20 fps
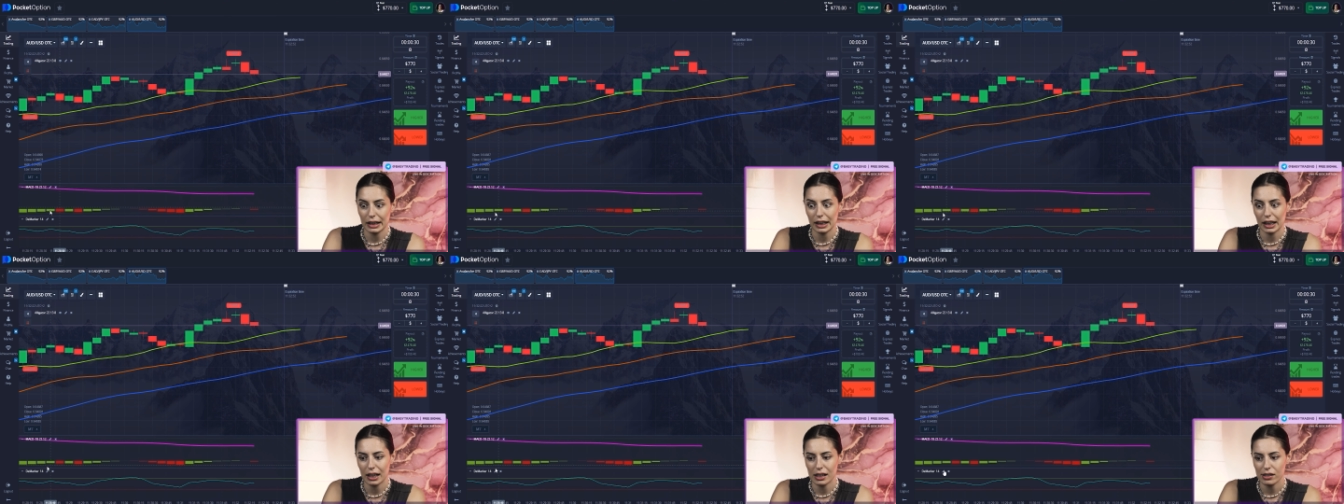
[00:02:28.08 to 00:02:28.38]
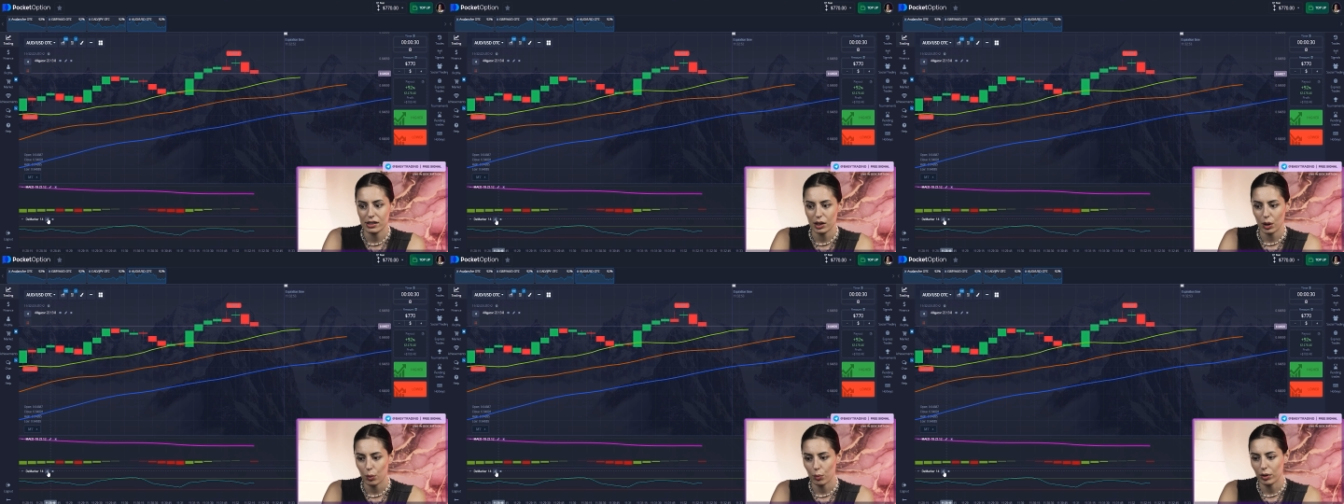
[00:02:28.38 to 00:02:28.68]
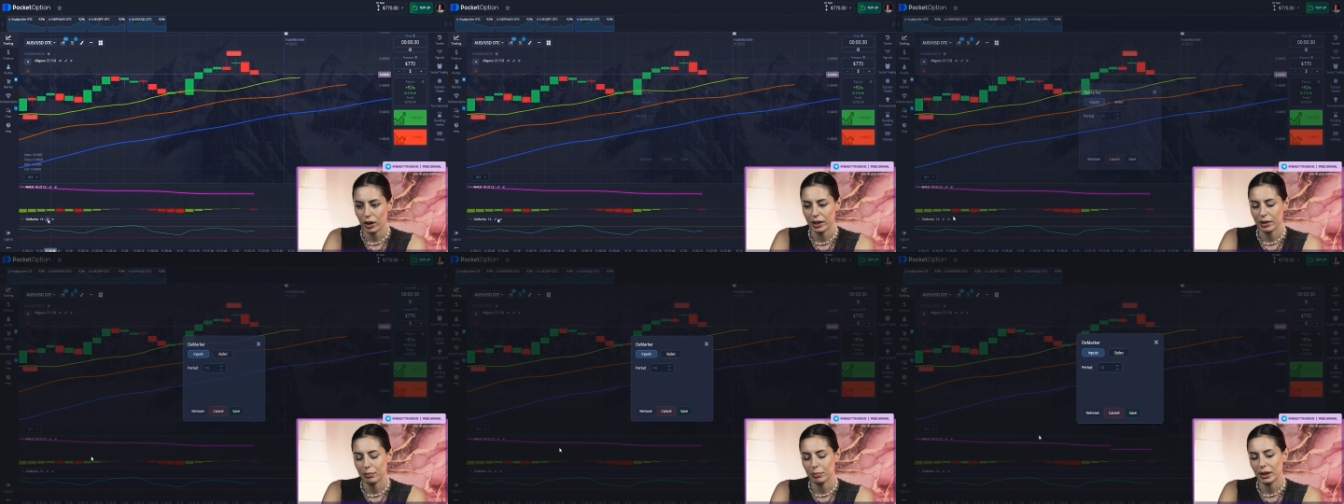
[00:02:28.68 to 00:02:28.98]
classic
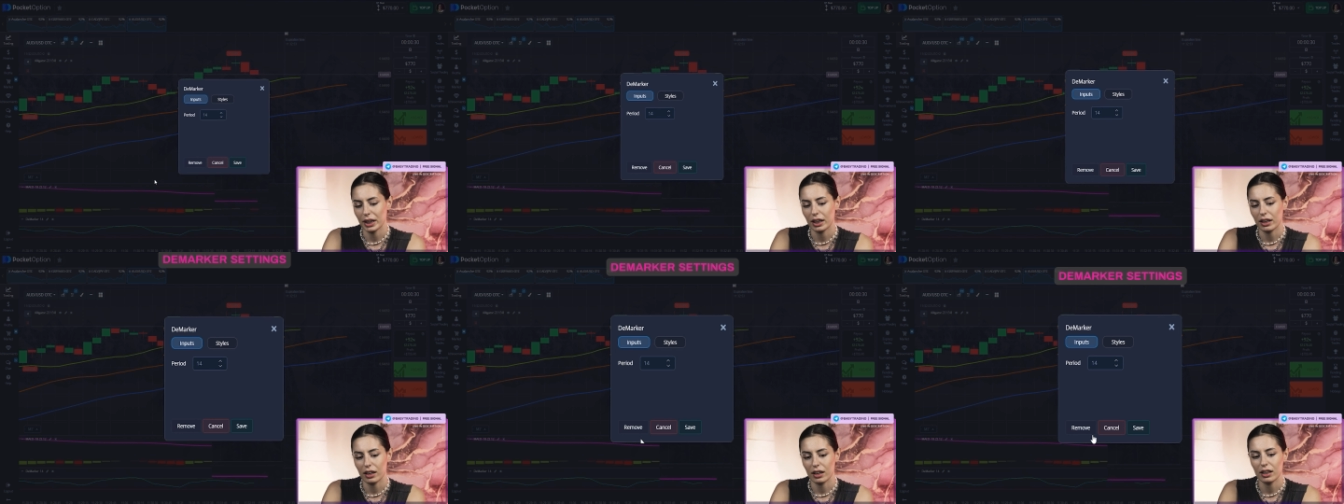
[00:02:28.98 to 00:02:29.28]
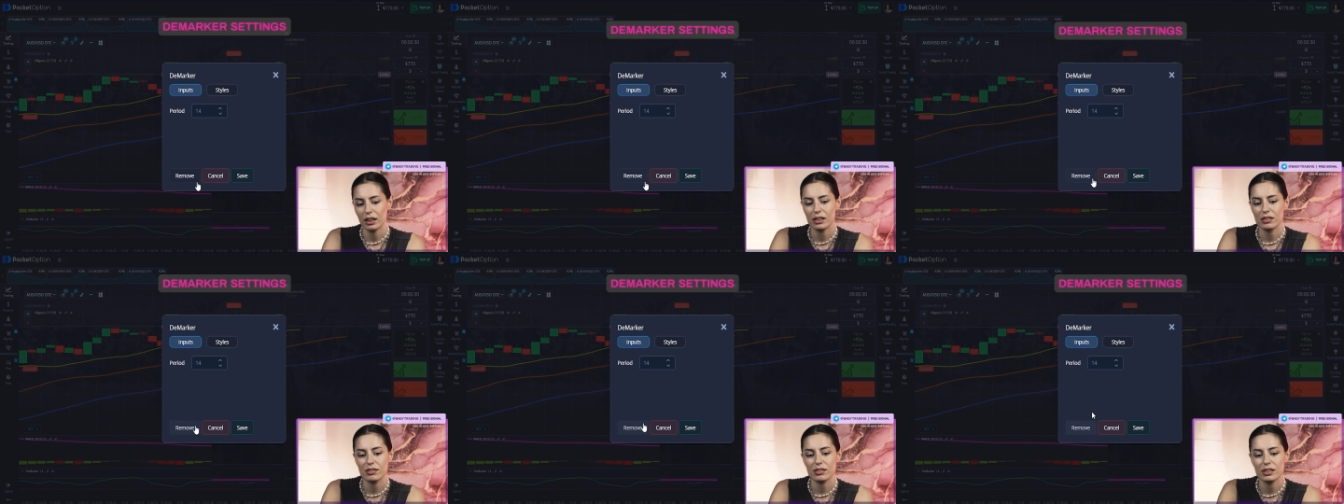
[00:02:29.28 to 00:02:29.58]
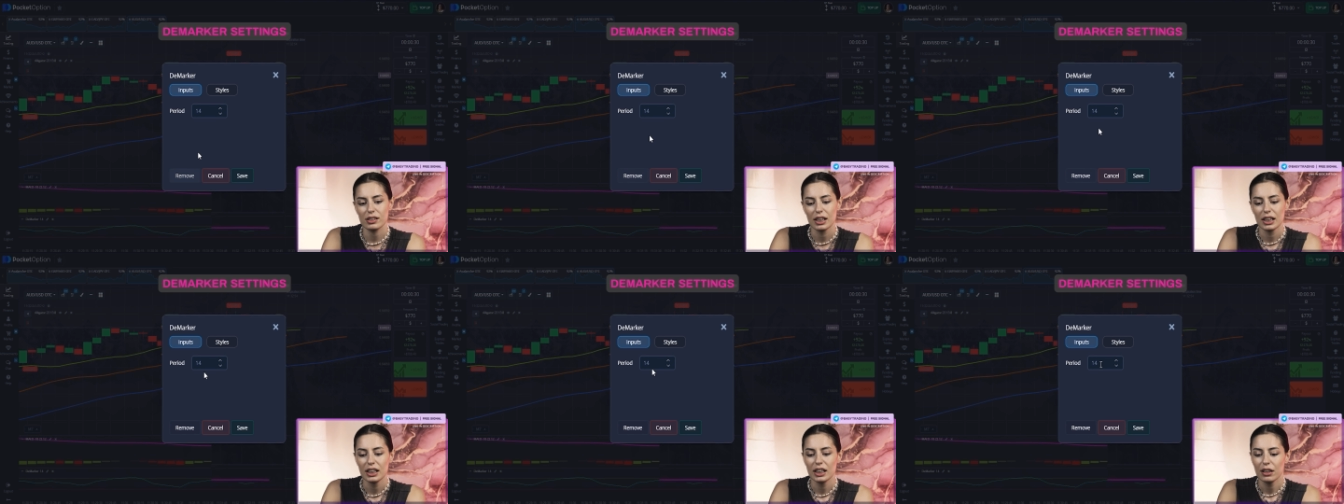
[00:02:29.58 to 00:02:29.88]
one
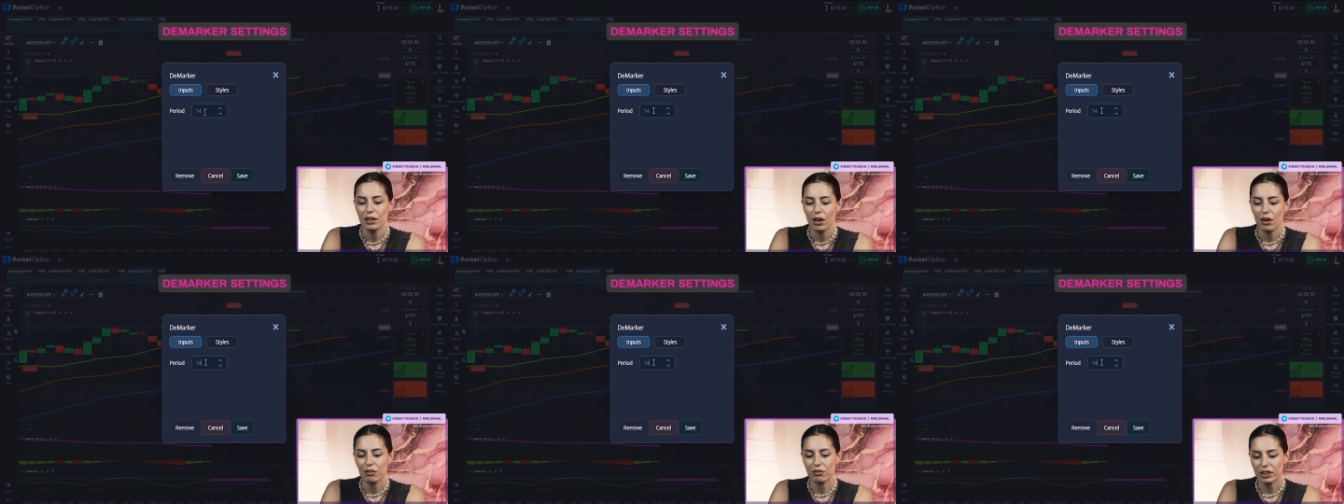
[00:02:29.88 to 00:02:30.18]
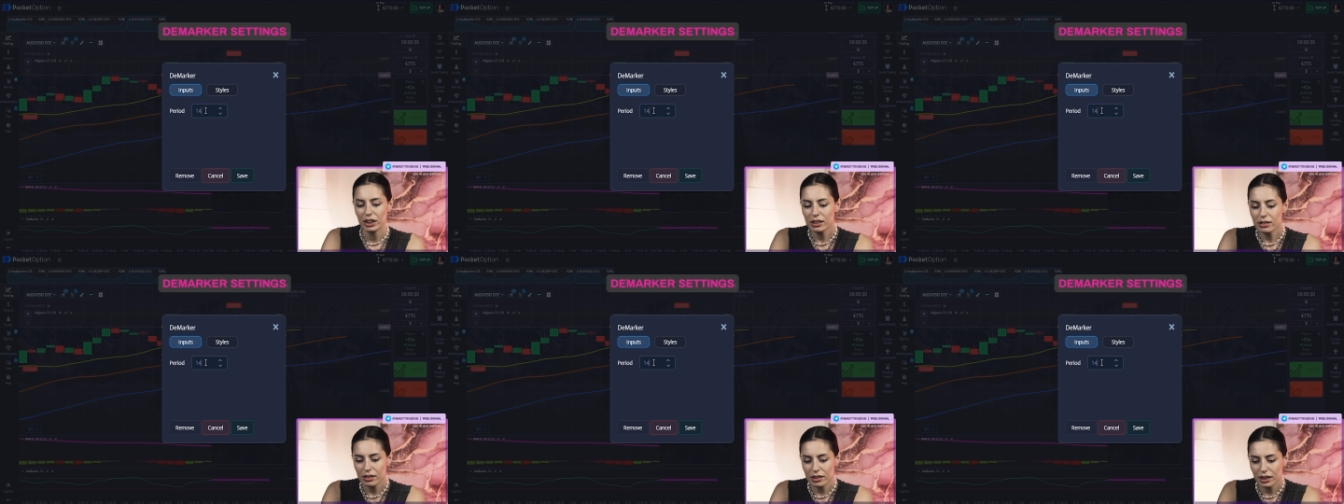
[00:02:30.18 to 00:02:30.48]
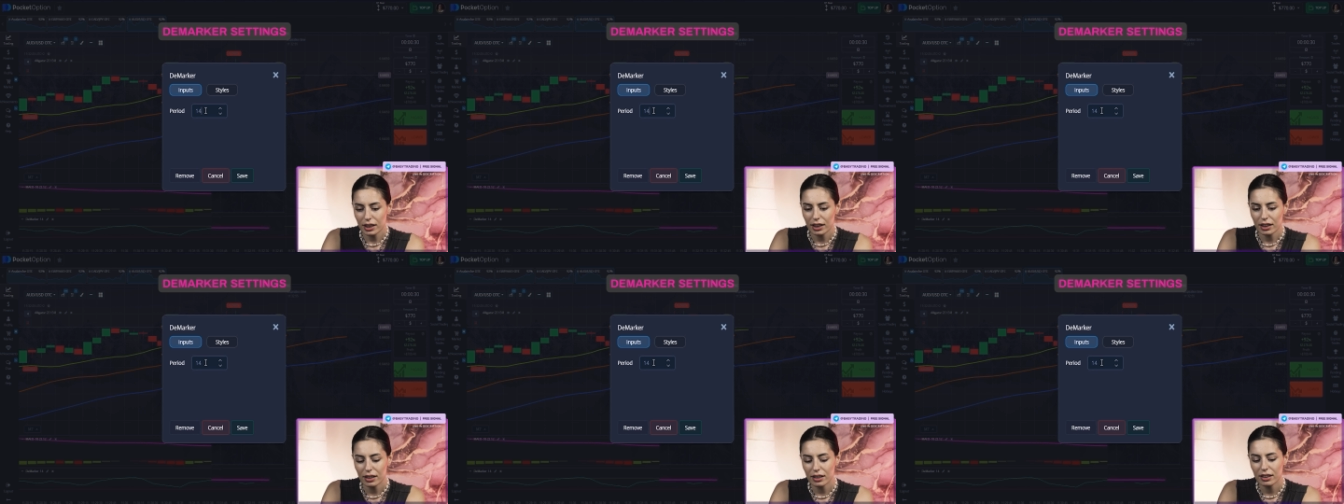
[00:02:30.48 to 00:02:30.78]
because
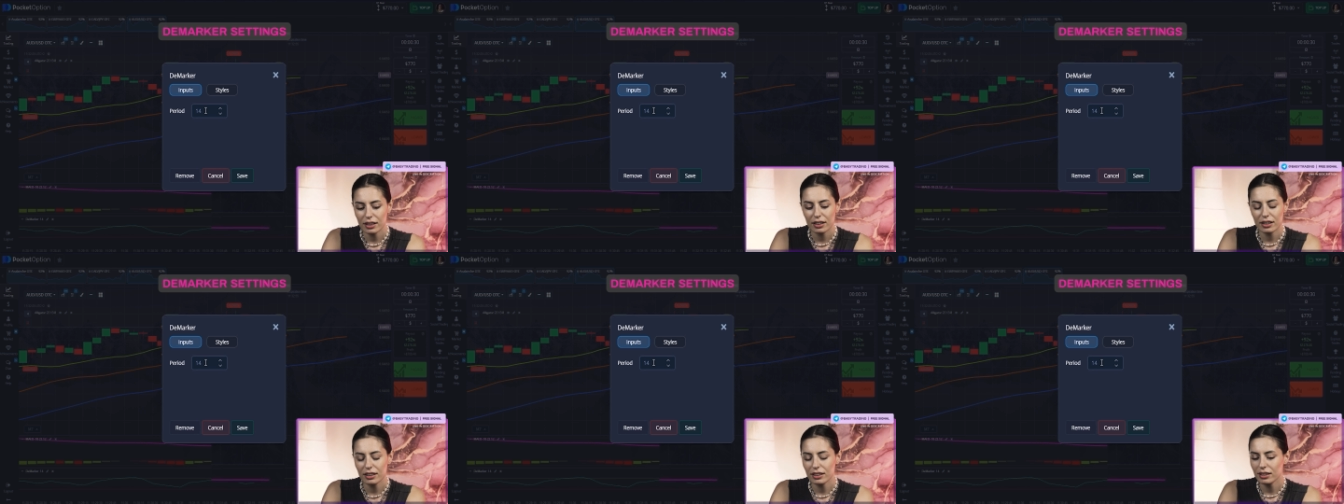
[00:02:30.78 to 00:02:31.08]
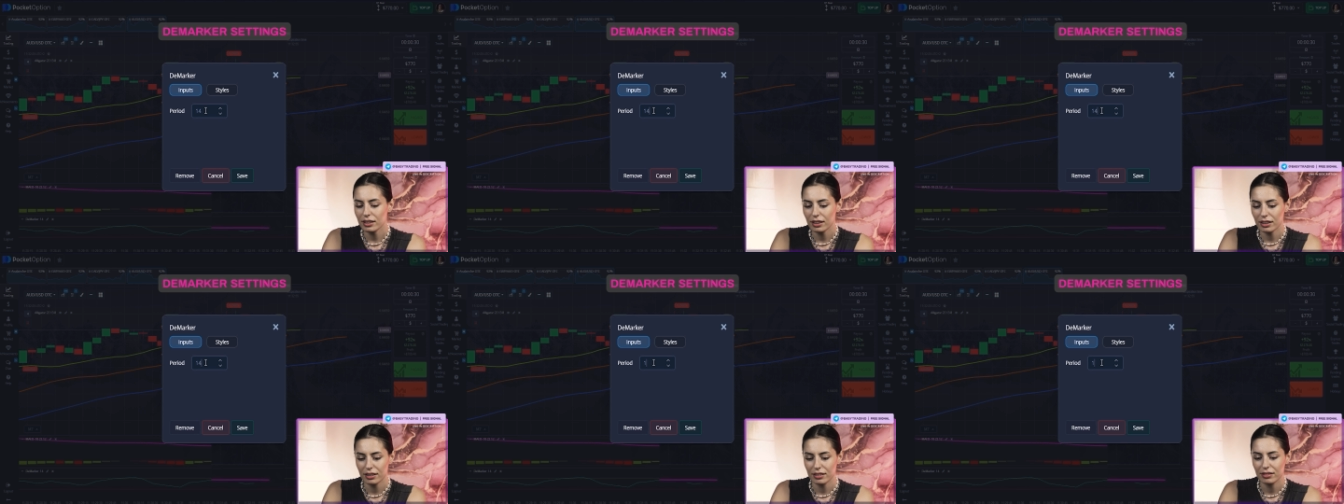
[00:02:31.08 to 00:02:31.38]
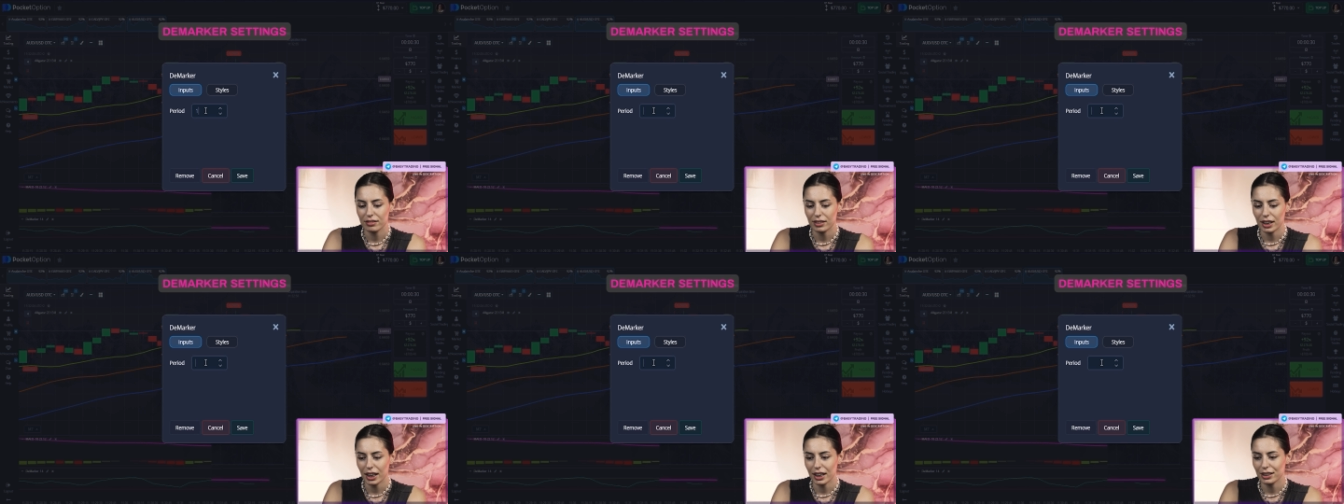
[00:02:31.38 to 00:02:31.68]
risking
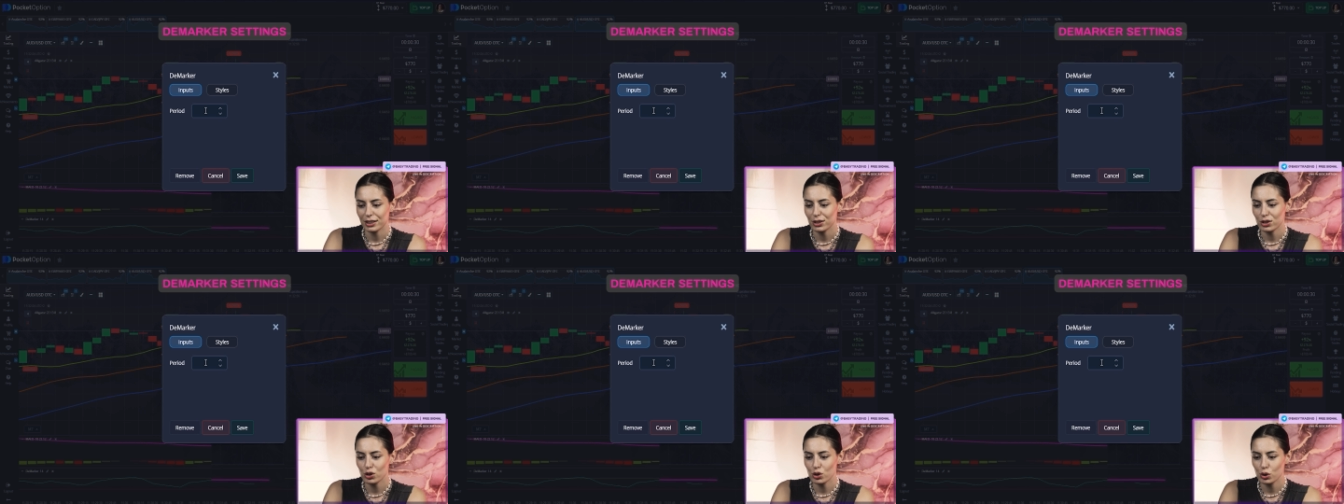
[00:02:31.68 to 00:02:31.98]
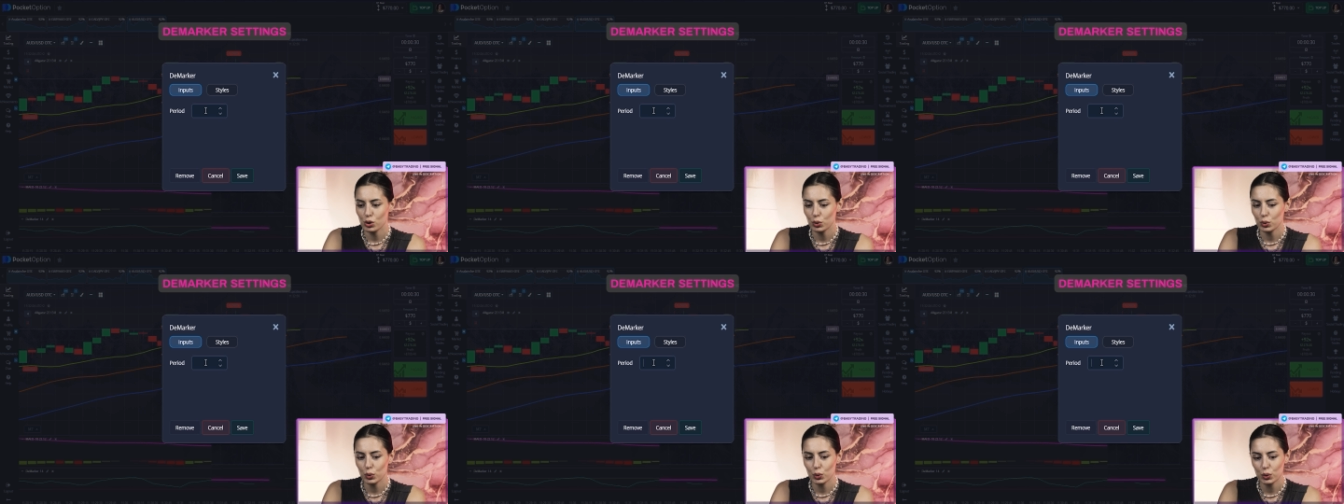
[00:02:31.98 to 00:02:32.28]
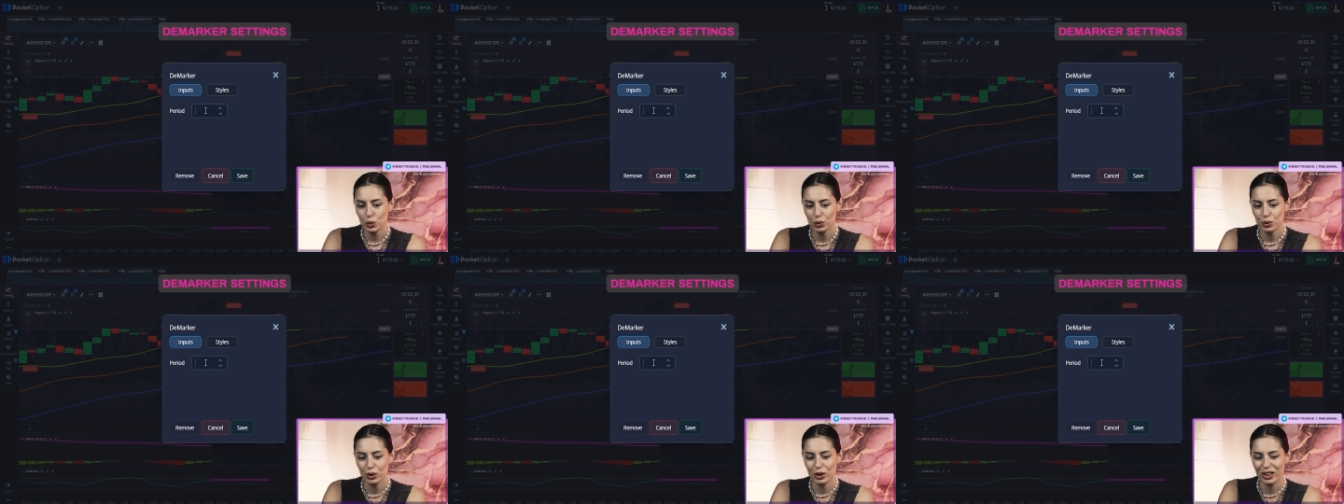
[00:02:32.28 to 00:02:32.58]
and
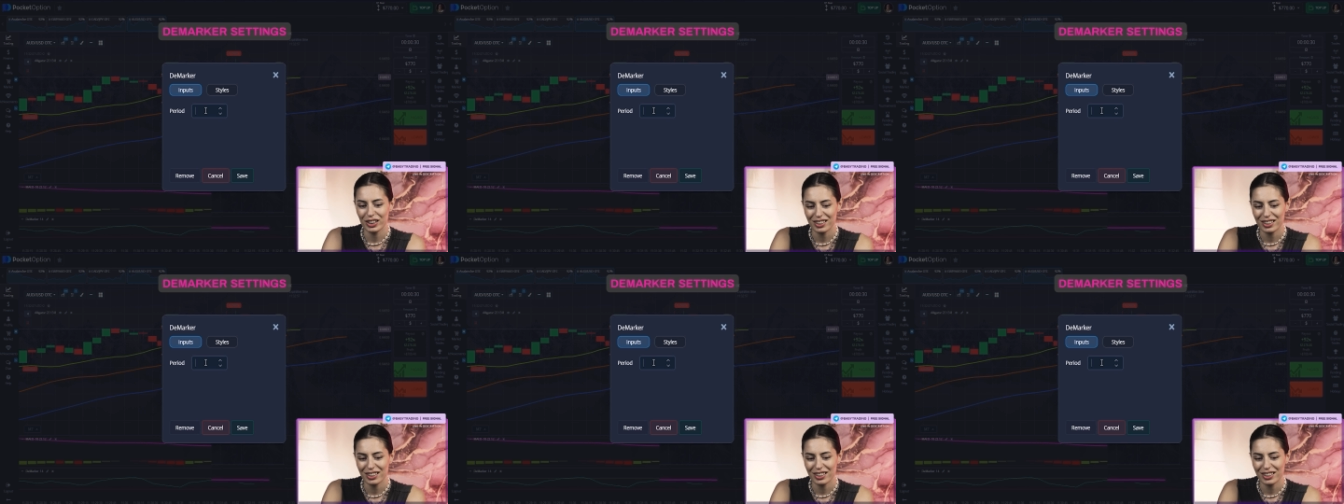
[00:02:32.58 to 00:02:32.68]
two